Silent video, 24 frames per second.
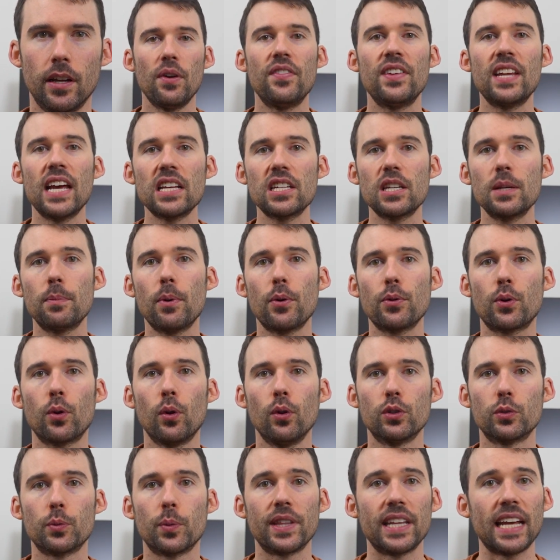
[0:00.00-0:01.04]
We've tested both
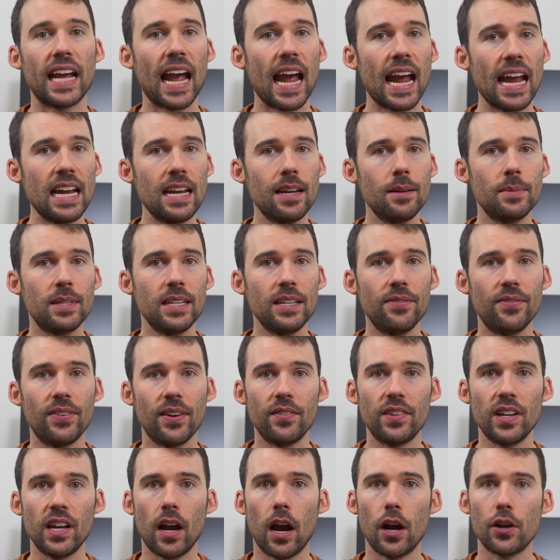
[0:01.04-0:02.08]
coolers with the AMD
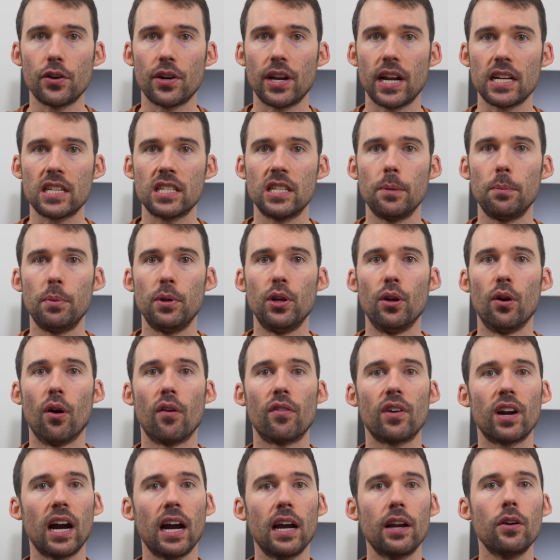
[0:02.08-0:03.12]
5800X CPU
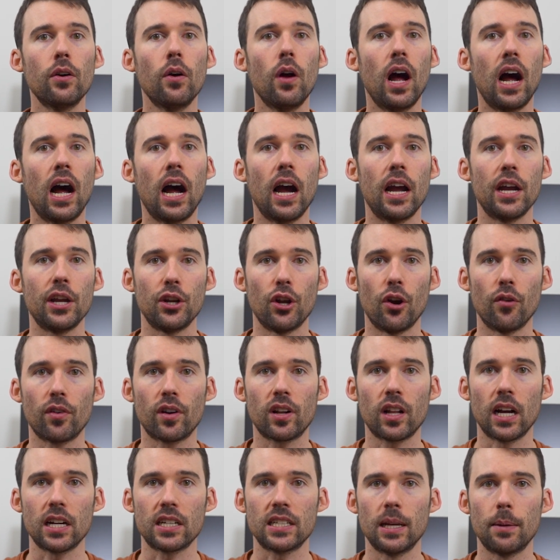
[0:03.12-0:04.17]
over idle, high, and
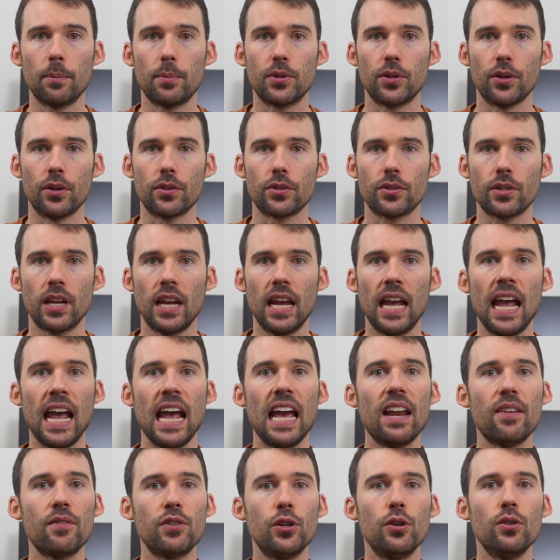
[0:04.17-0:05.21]
overclock temperatures,
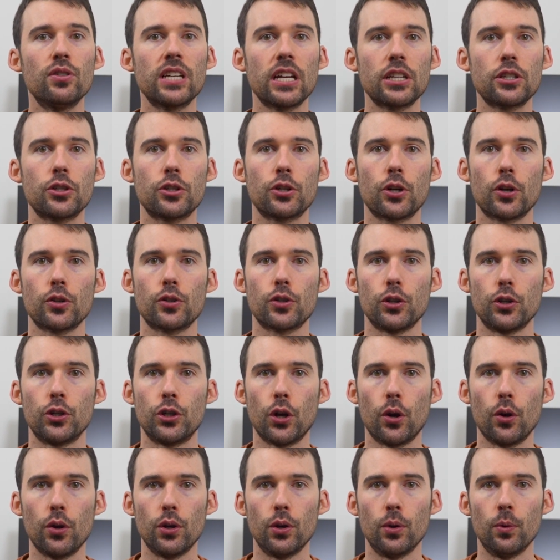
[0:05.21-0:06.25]
and have two such charts to
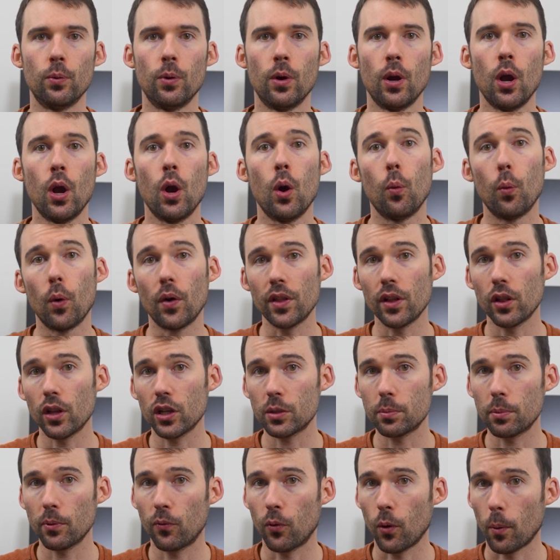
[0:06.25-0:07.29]
show you one that
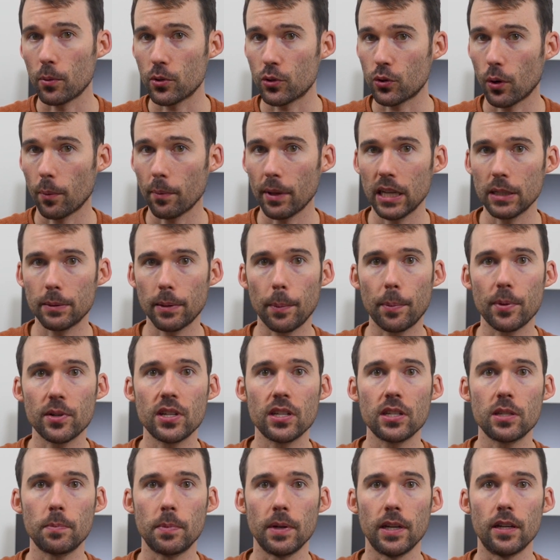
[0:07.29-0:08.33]
looks performance normalized by
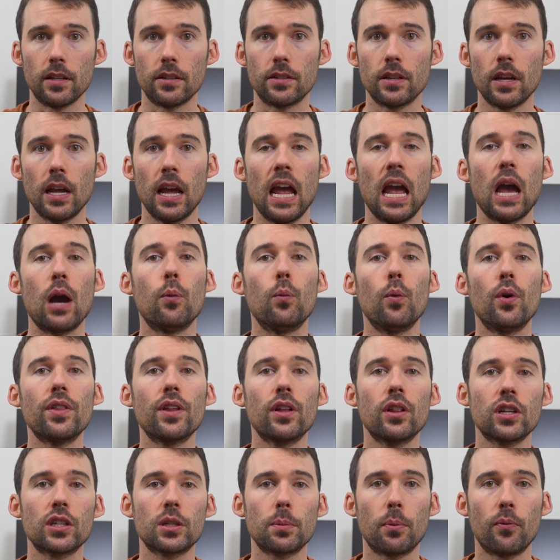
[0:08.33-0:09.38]
percent speeds, and one that
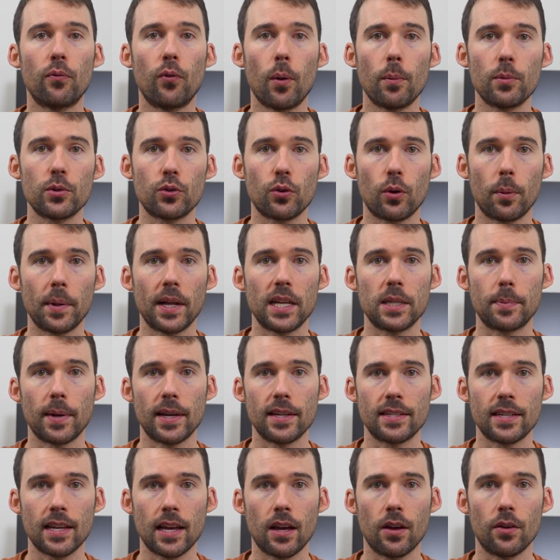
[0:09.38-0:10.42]
looks performance normalized by
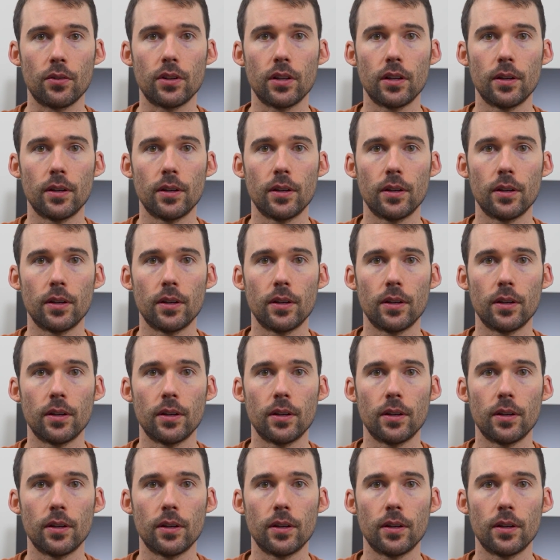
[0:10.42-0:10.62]
sound.